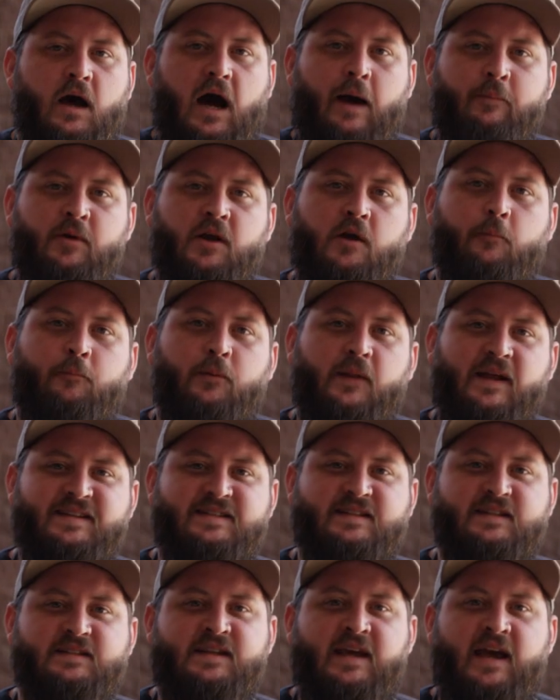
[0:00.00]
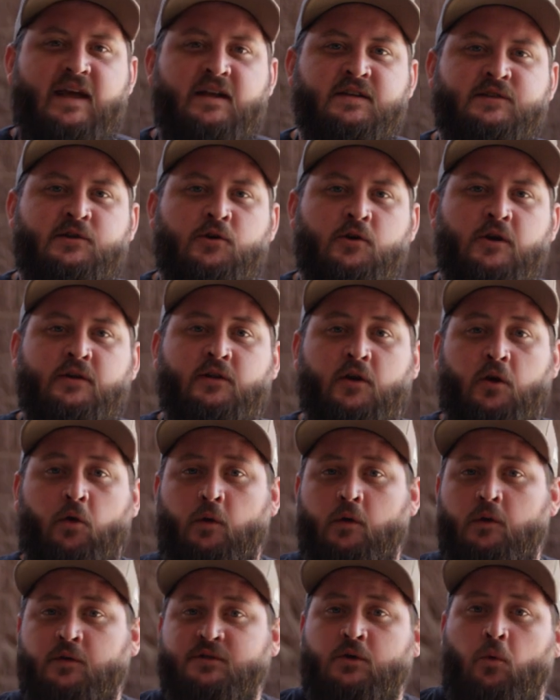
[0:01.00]
I'm going to go place this canister in the
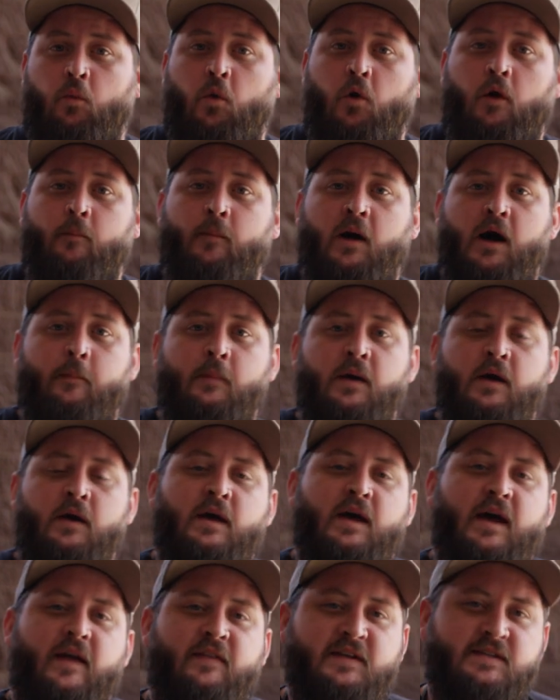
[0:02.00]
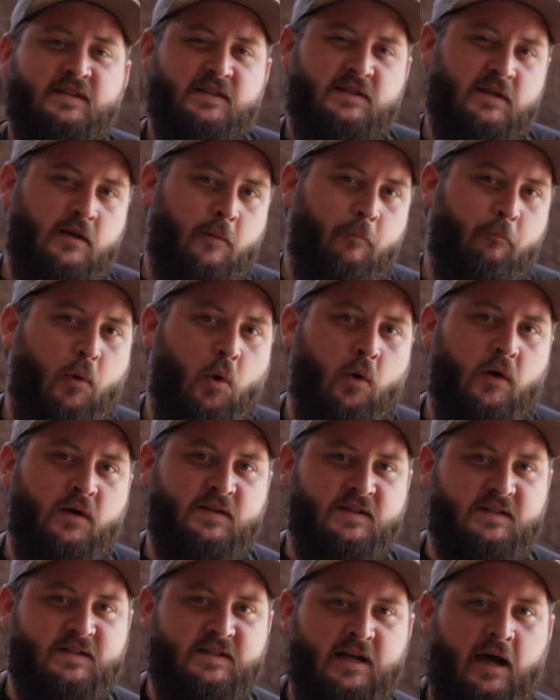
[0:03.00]
grill to warm up. And this is an
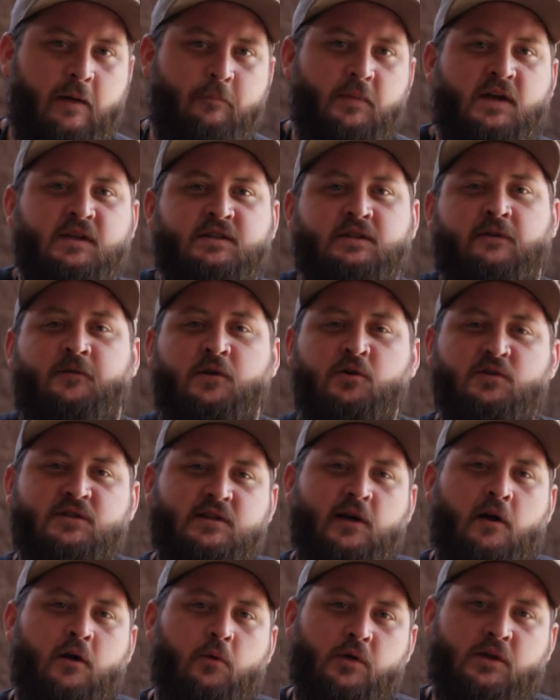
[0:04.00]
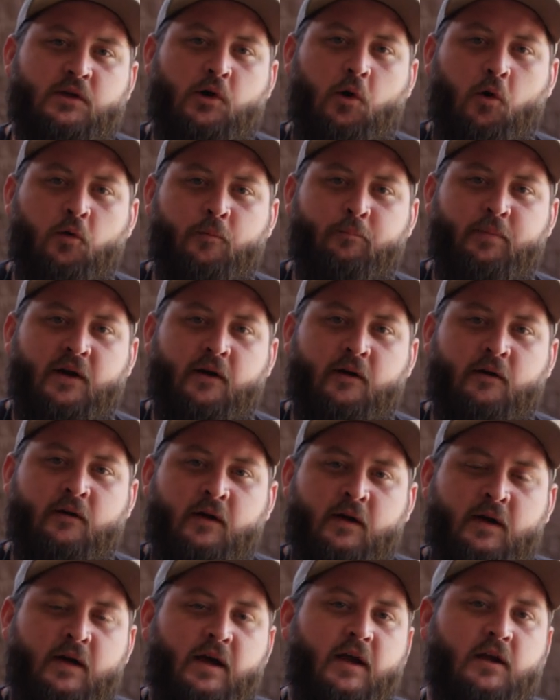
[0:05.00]
important step because if you start with cold beer
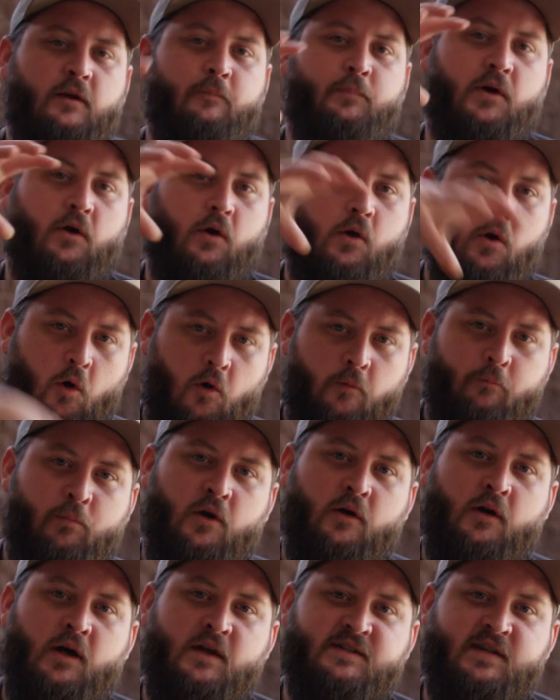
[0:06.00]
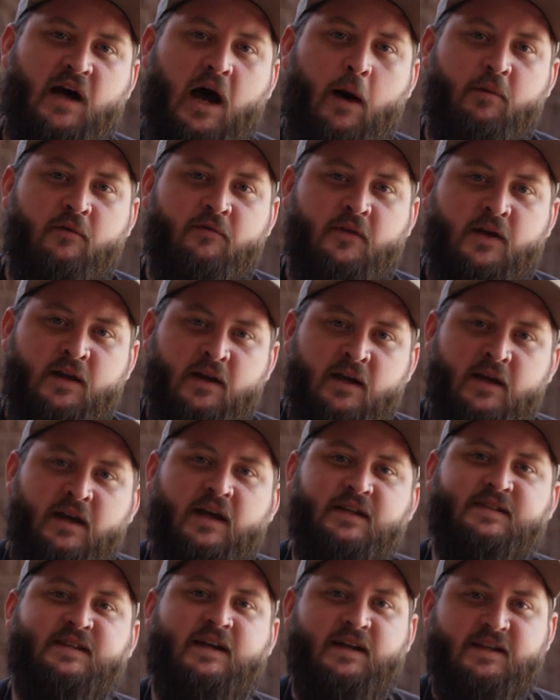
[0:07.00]
and you put a cold bird on top of it,
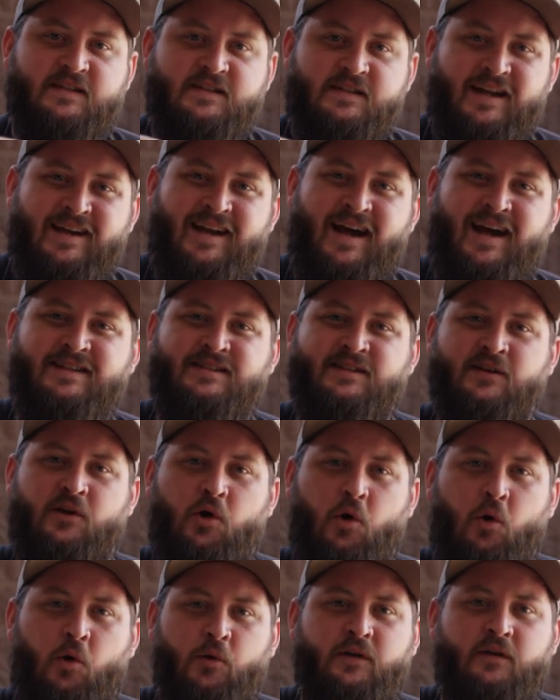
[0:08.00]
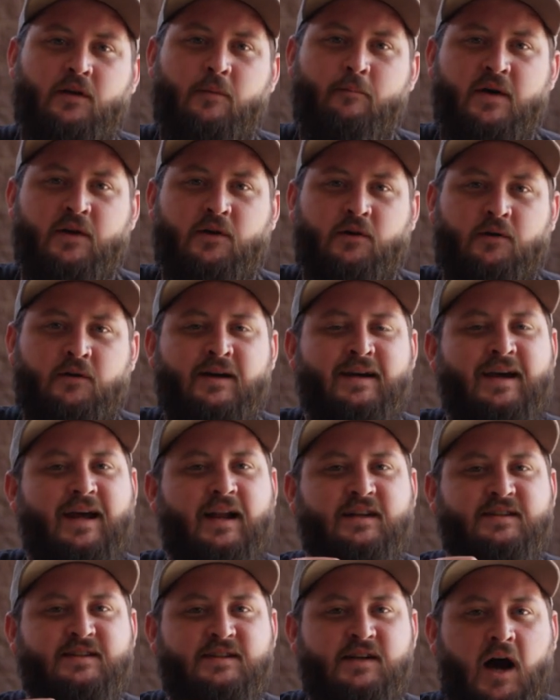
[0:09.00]
it's going to stay nice and cold in the middle
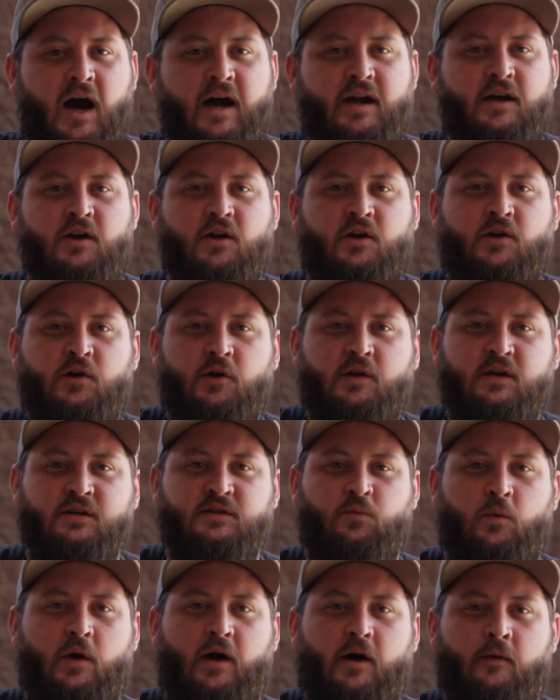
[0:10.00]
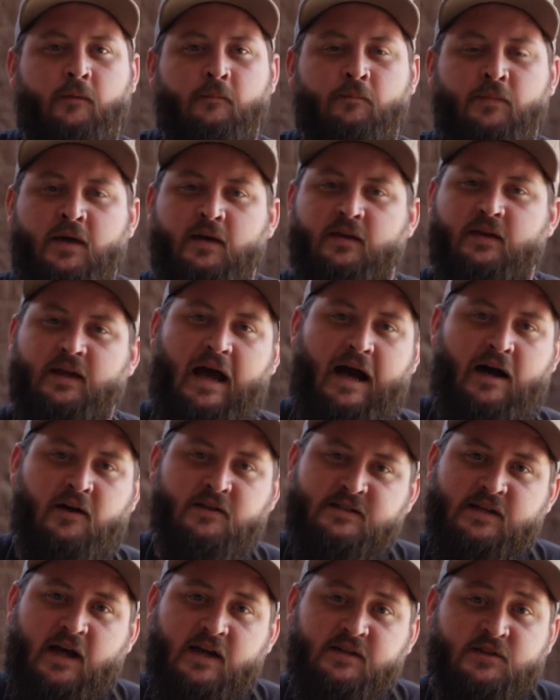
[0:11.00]
and it's not going to cook as well. The
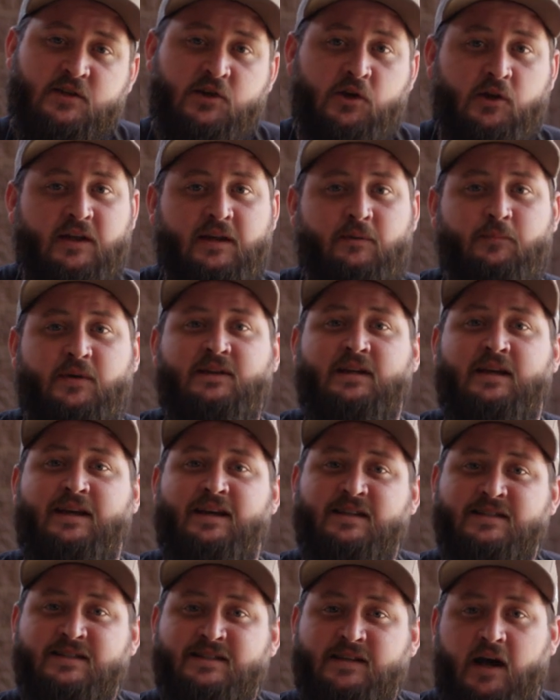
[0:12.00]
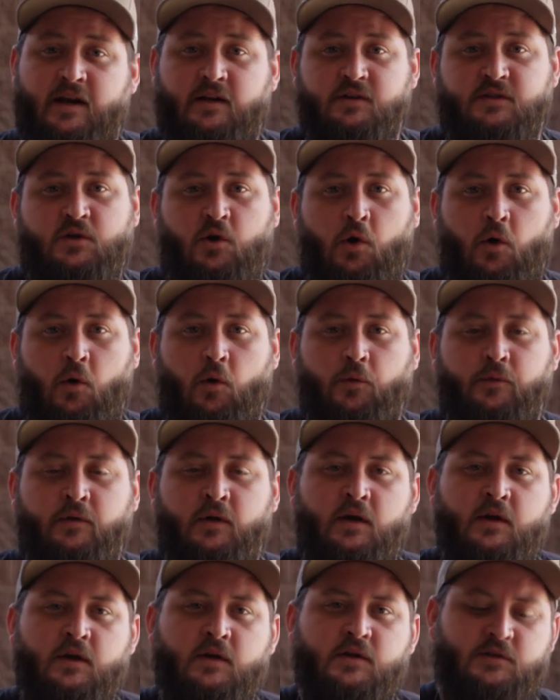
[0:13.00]
outside's cooking, but the inside is cold.
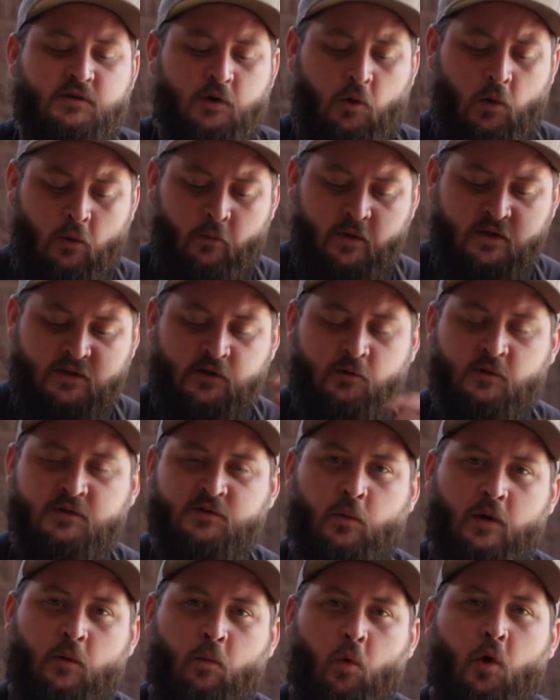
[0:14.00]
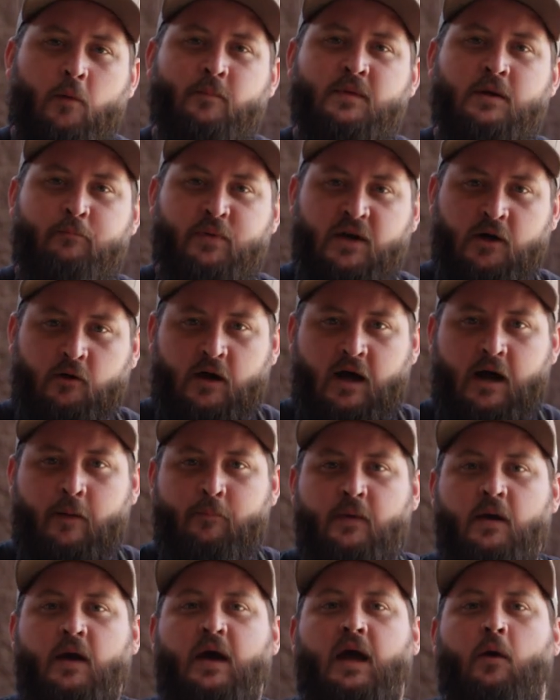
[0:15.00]
So what we do is we warm the beer
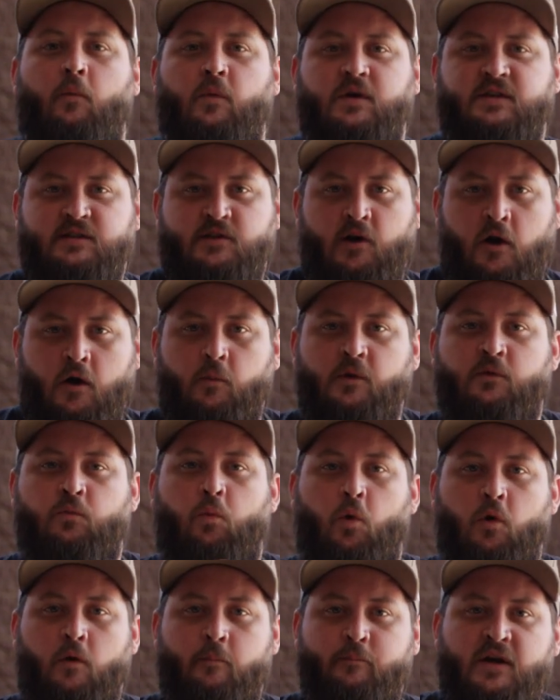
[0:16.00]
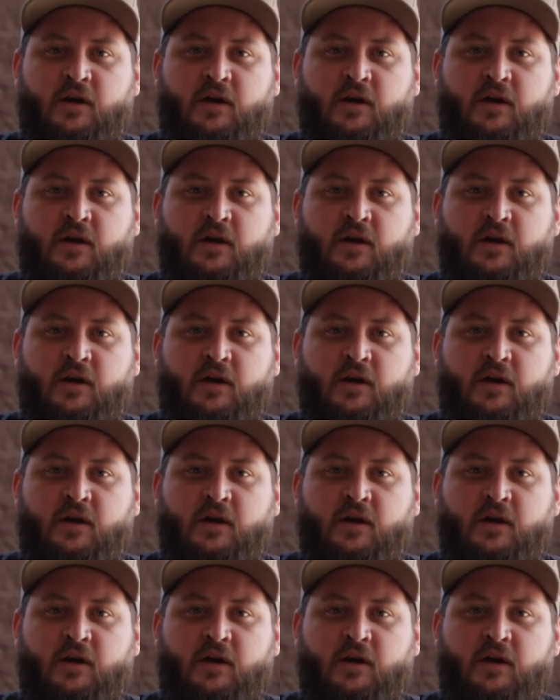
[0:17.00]
up and we start with warm